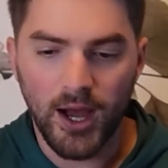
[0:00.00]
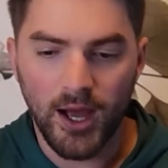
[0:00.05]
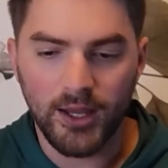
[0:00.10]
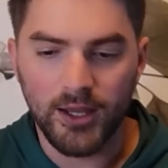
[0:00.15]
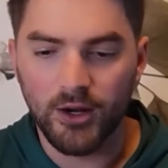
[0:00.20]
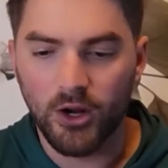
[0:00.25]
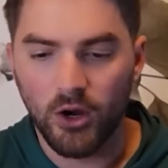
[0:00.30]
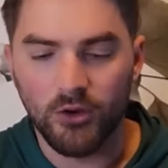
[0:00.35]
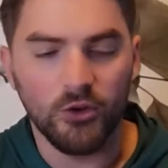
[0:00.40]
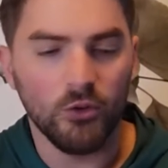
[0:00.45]

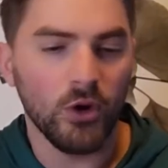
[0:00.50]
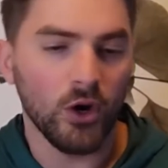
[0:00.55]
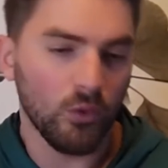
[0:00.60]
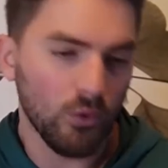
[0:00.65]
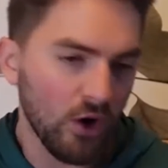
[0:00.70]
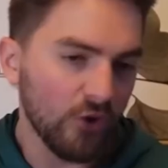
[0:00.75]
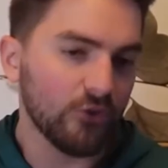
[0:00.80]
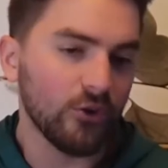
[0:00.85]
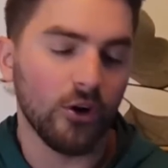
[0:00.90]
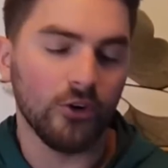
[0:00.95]
You know, you want to
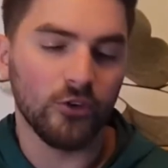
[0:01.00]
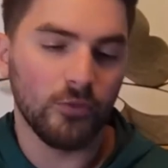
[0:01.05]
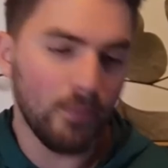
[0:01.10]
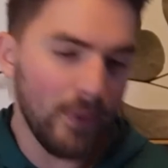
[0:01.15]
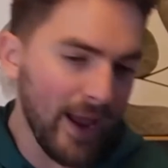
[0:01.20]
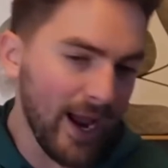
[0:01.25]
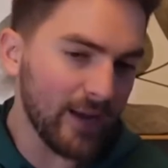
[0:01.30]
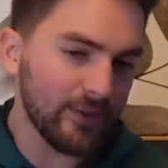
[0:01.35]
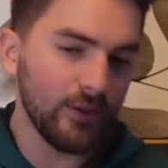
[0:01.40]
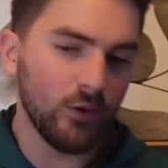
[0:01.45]
rush Hurts
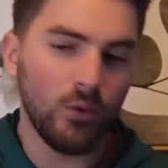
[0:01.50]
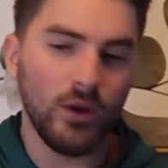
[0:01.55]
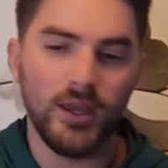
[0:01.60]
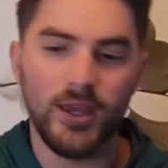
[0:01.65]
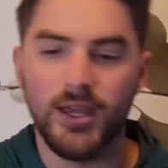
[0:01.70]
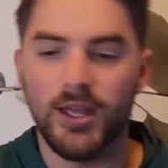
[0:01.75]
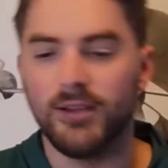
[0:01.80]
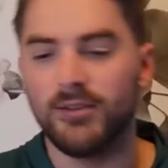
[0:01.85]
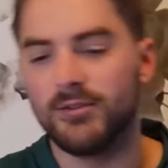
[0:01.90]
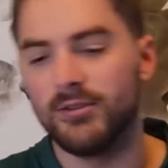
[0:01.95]
back the way
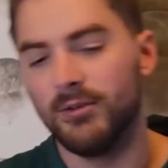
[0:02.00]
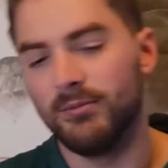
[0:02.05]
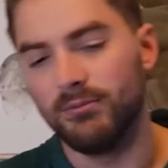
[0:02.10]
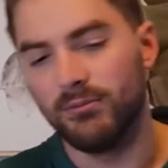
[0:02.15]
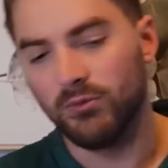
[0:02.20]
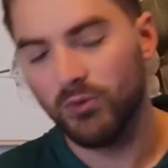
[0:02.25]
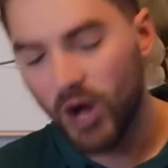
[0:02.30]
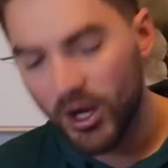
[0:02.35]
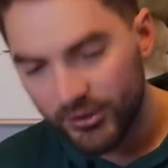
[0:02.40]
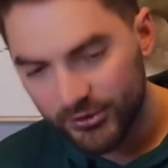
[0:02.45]
he gets
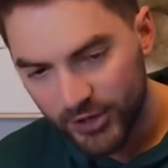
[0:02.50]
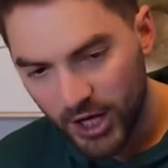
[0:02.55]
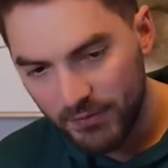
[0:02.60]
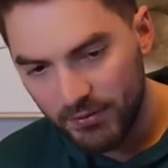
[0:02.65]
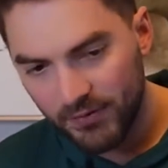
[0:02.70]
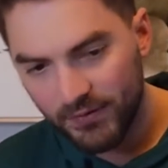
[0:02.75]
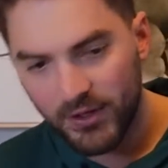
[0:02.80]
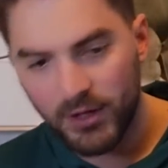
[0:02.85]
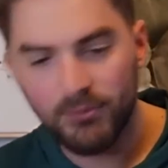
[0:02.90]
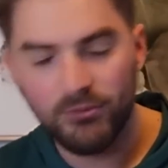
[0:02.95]
some rust off
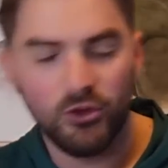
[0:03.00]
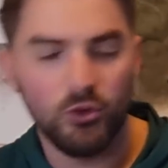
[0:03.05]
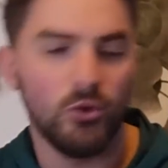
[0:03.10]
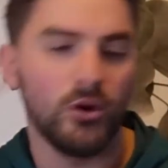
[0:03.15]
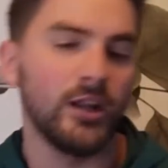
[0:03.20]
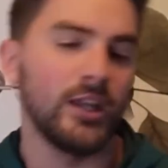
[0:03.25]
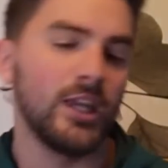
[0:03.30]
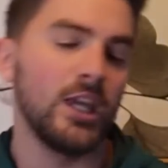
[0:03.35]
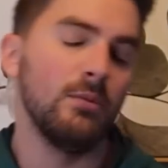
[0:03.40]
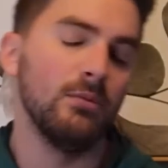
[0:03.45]
of him. Do you
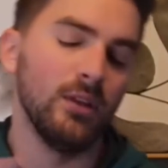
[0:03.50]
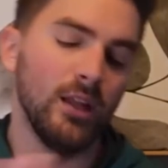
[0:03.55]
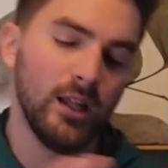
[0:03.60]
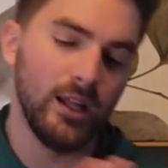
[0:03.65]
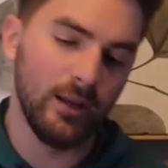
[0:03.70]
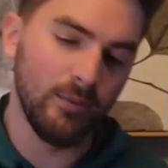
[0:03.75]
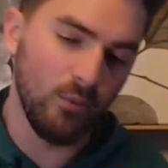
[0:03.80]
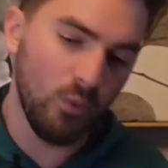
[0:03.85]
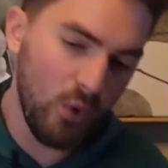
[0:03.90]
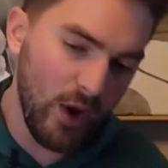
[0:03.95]
want to
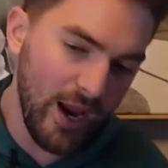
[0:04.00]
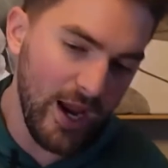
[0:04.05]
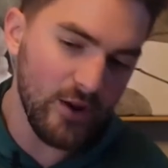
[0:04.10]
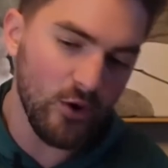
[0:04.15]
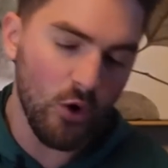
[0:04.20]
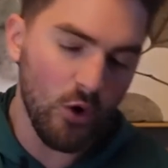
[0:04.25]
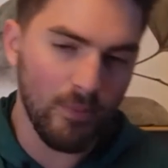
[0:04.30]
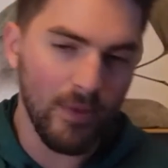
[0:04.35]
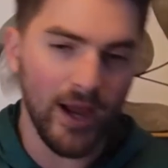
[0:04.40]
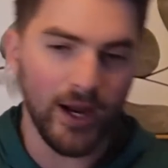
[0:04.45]
let him wait,
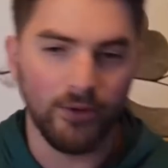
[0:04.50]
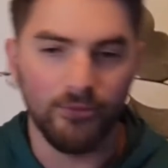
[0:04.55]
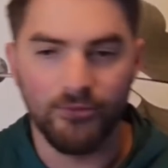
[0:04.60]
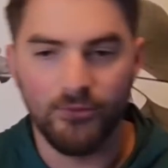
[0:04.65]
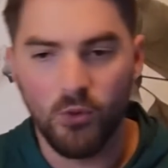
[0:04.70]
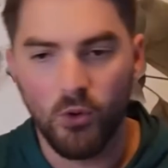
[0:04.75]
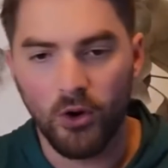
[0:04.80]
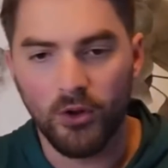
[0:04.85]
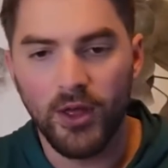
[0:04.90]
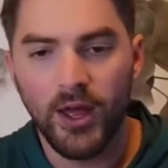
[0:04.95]
going back and
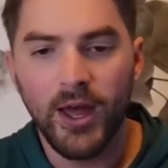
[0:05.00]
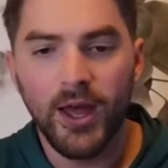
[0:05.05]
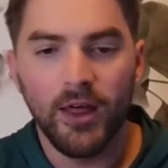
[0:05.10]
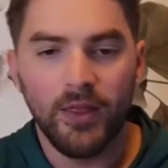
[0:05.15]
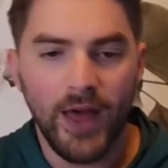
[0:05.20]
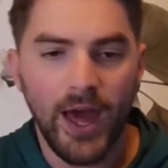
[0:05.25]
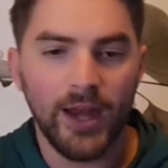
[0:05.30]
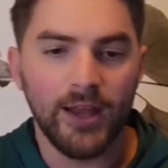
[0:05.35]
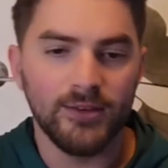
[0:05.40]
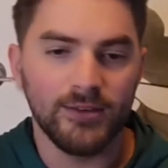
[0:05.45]
forth?
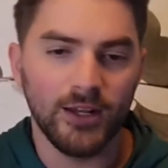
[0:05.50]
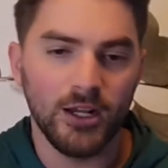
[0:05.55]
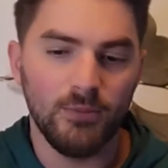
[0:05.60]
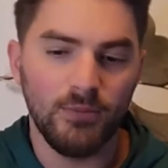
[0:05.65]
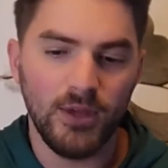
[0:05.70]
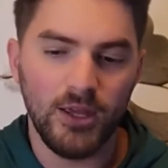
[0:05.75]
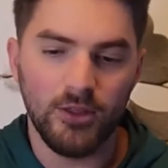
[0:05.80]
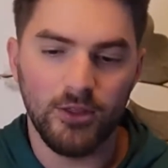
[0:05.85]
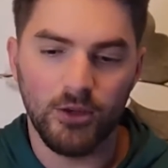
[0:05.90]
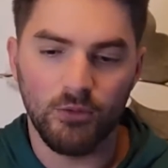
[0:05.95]
That is going to
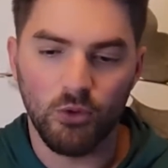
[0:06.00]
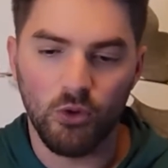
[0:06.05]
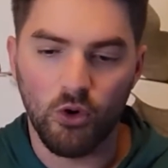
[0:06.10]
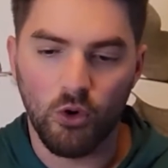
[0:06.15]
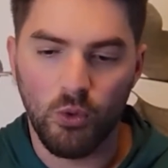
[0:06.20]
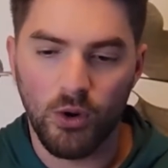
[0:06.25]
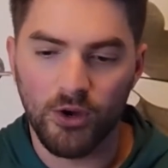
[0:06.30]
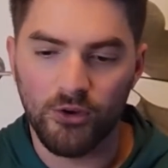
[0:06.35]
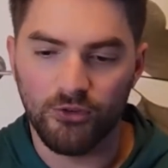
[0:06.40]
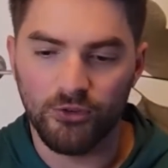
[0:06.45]
be the real
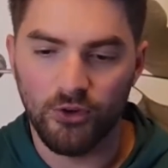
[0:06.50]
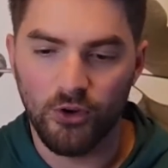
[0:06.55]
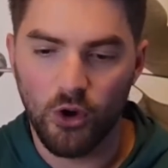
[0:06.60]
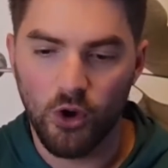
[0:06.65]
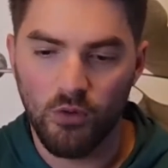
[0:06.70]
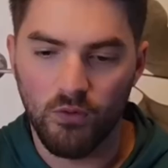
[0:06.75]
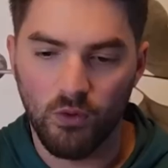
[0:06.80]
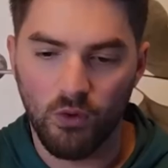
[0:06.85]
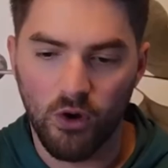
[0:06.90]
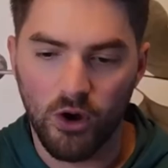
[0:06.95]
question
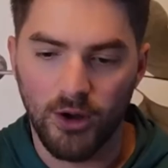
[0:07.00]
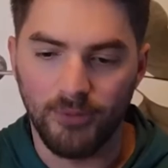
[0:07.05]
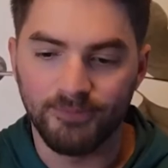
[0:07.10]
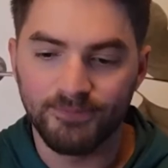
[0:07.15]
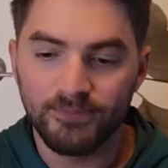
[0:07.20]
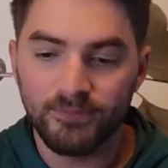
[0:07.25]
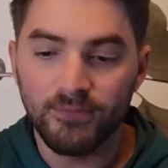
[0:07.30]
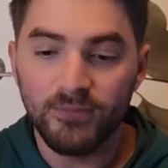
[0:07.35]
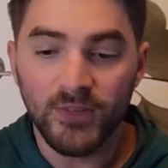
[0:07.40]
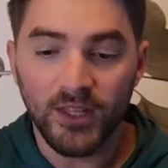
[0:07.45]
overall.
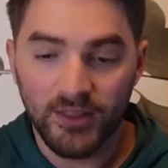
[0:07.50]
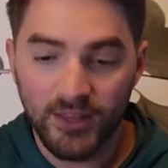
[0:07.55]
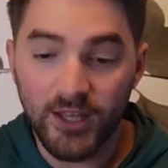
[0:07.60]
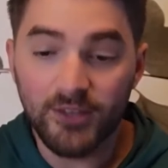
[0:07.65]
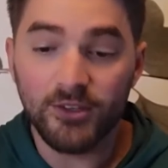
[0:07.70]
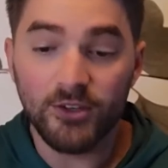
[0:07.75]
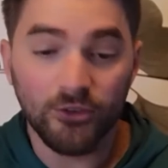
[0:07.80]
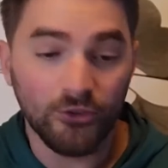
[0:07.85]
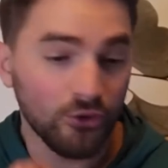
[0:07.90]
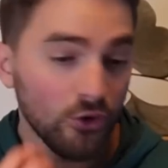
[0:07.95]

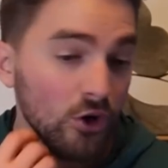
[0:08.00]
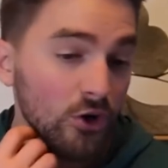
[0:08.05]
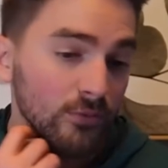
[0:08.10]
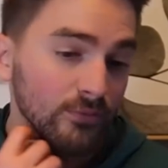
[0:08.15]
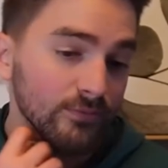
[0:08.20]
This is true.